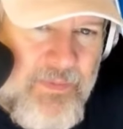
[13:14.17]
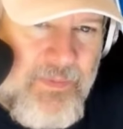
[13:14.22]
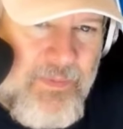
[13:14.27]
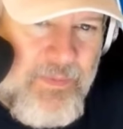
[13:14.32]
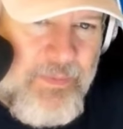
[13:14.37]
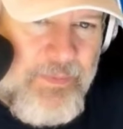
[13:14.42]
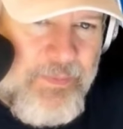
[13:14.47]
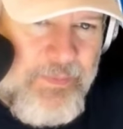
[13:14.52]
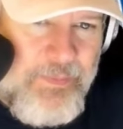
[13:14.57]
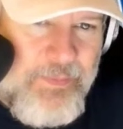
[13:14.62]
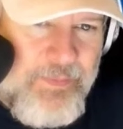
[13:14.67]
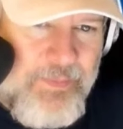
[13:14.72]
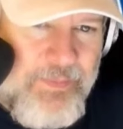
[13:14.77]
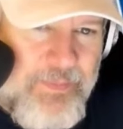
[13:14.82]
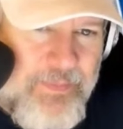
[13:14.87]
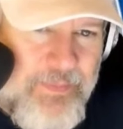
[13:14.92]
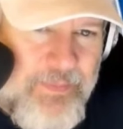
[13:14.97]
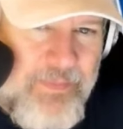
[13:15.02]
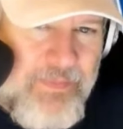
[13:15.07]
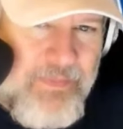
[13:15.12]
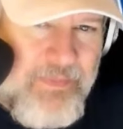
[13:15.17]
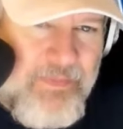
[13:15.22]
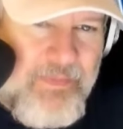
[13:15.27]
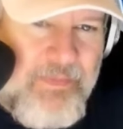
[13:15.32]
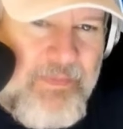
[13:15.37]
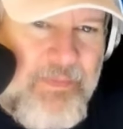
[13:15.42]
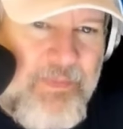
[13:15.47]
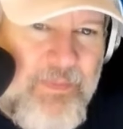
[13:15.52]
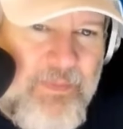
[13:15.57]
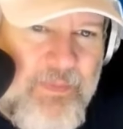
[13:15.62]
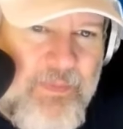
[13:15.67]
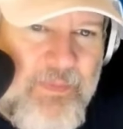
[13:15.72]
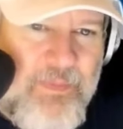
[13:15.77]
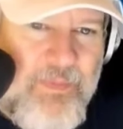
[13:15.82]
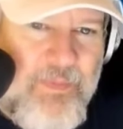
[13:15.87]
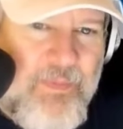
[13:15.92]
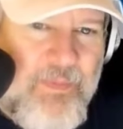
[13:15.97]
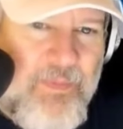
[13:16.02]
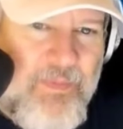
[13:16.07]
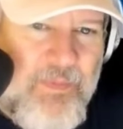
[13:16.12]

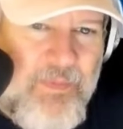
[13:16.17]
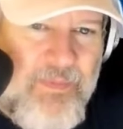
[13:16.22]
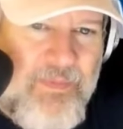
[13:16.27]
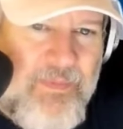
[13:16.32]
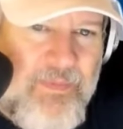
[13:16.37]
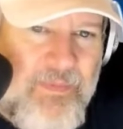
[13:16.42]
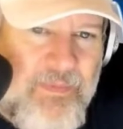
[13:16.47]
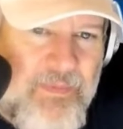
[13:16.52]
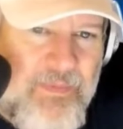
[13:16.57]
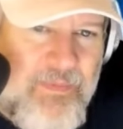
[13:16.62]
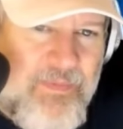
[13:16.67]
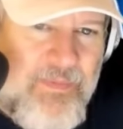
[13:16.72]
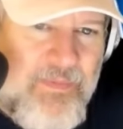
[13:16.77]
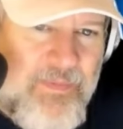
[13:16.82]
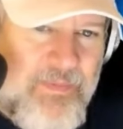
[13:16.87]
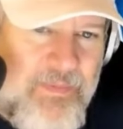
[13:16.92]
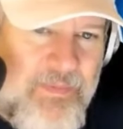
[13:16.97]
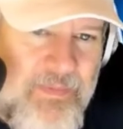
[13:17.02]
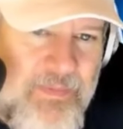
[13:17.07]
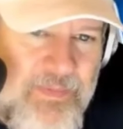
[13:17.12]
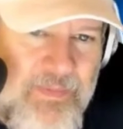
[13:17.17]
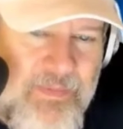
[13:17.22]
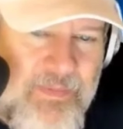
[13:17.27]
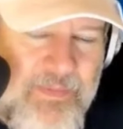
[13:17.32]
The person shown says nothing.